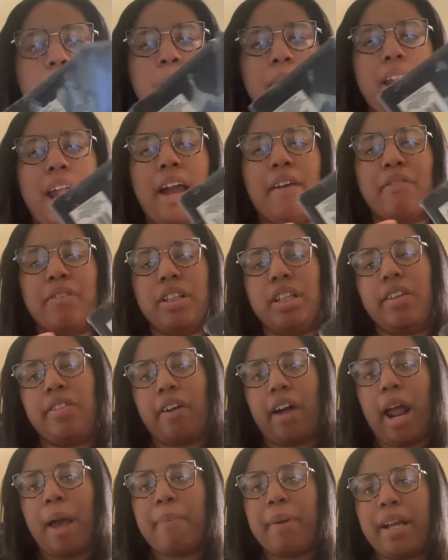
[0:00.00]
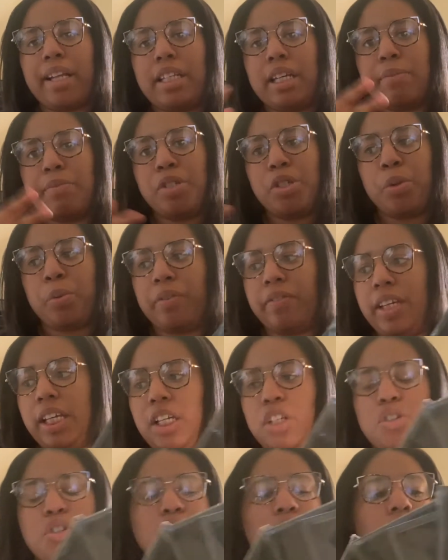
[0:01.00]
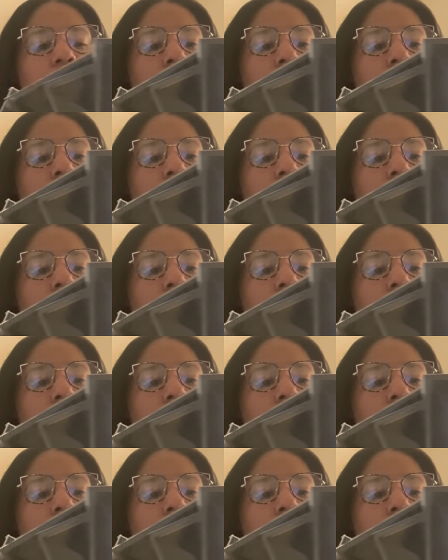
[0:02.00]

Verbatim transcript: but I really thought I picked up two of each.